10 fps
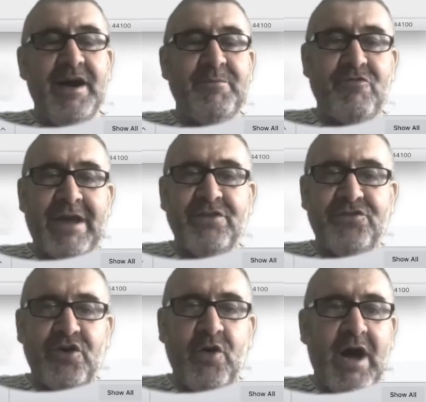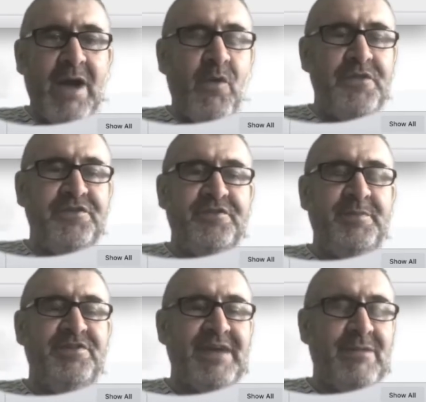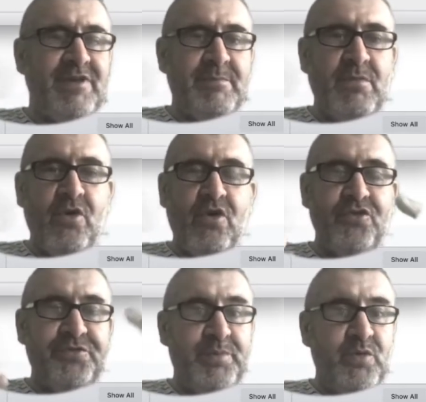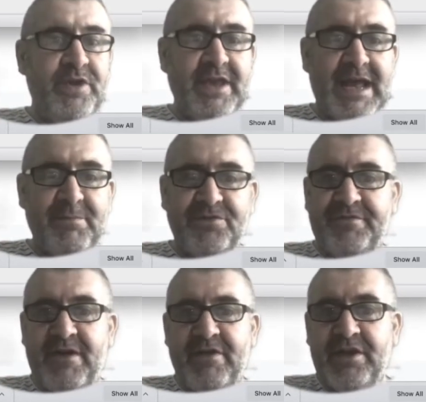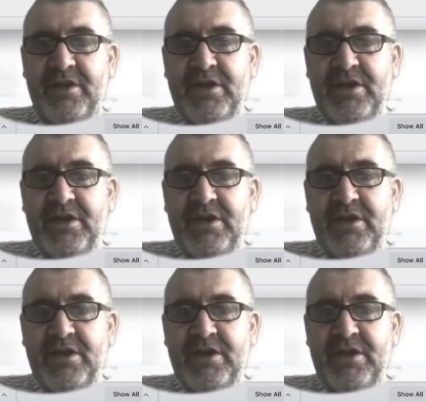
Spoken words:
Right, so I want this to be sounding more spooky and atmospheric.